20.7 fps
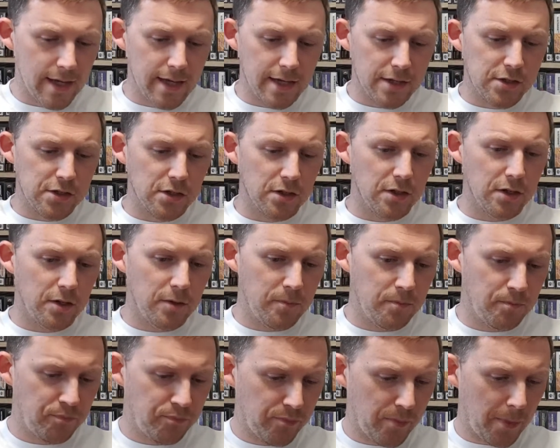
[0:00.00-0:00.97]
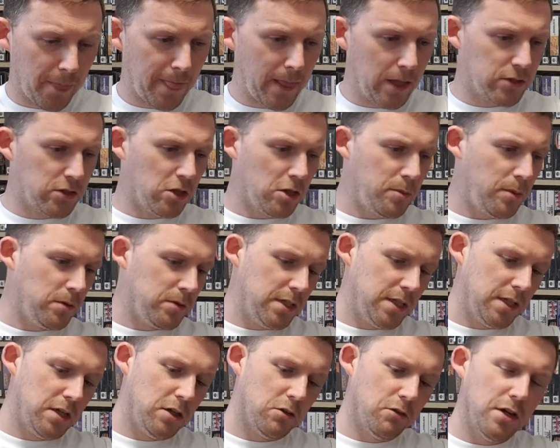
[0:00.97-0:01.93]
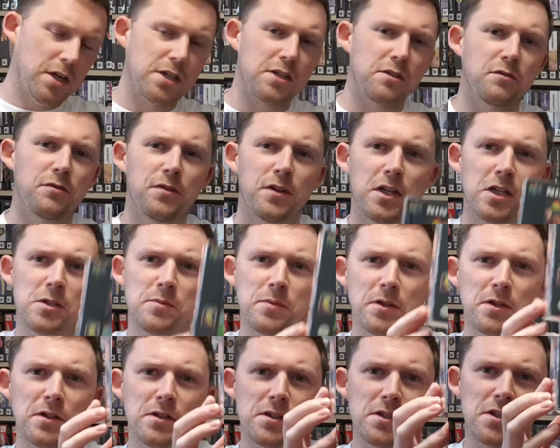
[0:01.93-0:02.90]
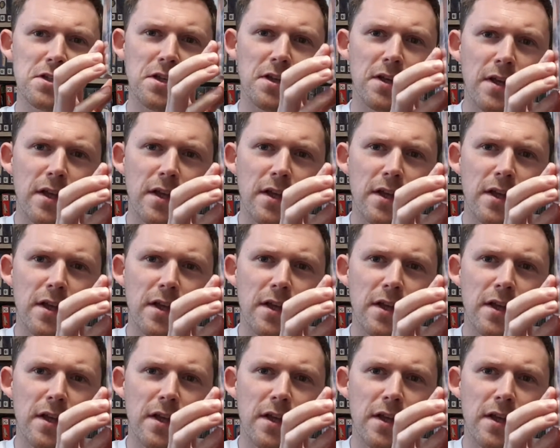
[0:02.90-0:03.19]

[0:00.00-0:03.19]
So I'll talk about Diddy Kong Racing first, because